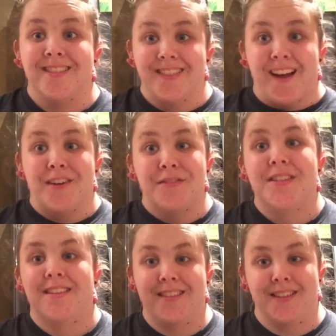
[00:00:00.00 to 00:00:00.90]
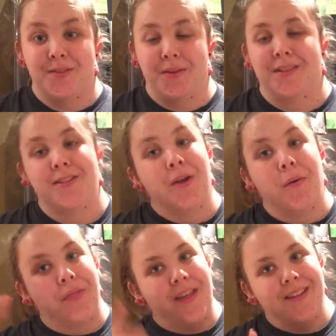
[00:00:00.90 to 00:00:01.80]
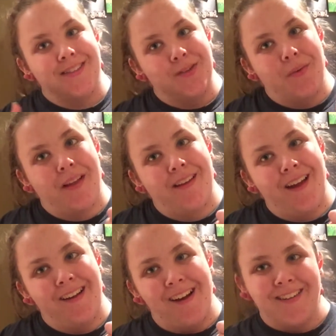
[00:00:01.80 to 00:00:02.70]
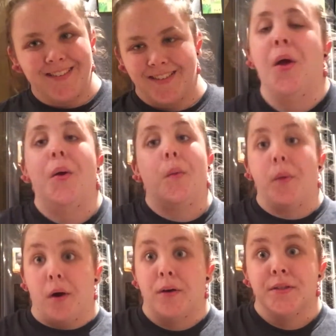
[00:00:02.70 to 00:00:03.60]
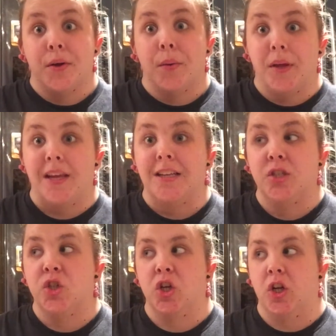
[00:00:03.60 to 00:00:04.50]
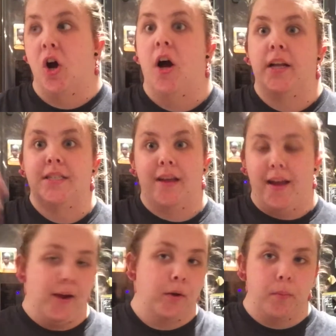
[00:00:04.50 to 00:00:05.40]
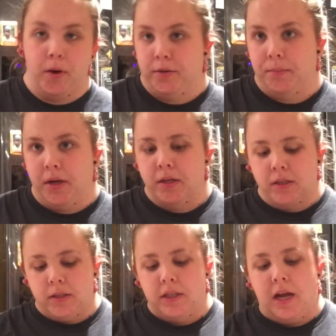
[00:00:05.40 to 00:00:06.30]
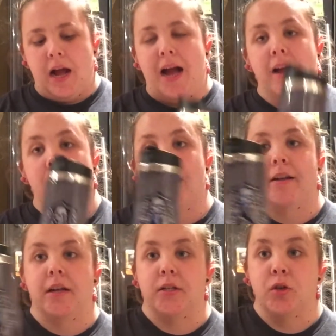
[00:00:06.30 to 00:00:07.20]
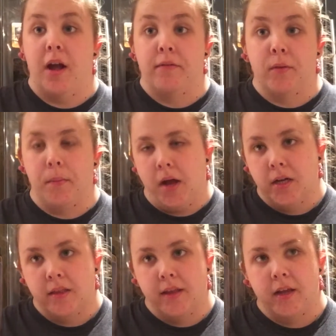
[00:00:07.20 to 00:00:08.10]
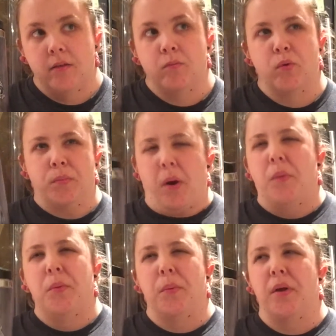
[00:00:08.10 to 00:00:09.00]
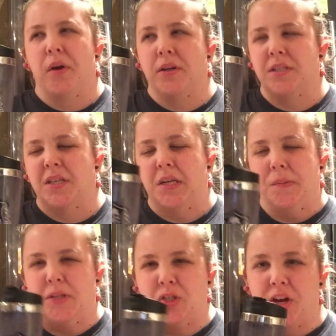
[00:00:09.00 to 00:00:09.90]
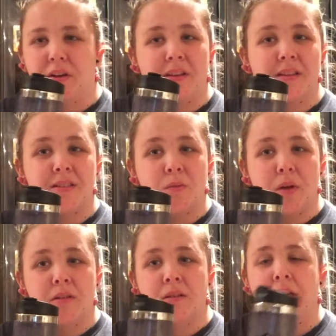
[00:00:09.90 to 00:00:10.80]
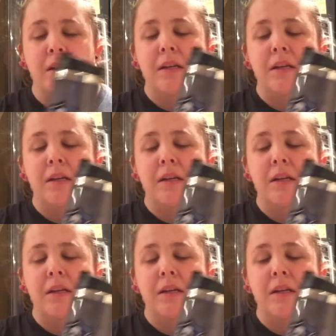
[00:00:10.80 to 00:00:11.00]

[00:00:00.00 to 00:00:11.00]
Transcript: I loved this one. So that's the one I got. We also each got a Harry Potter mug. I got a travel mug that we're probably honestly gonna be sharing this one.